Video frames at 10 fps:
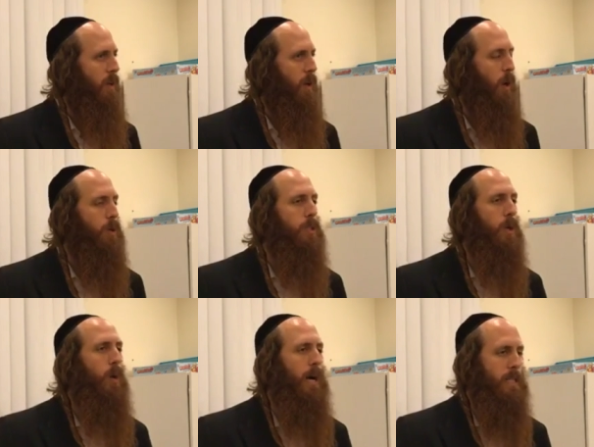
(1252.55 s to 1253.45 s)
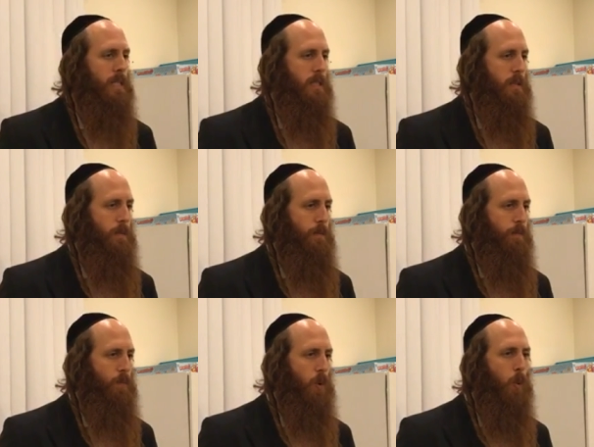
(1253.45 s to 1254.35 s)
Also us.
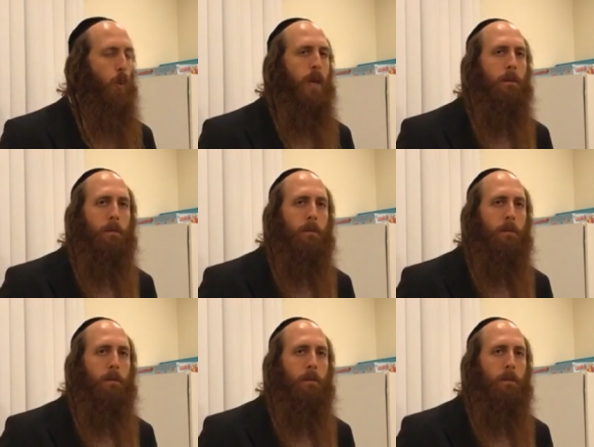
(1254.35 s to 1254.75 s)
We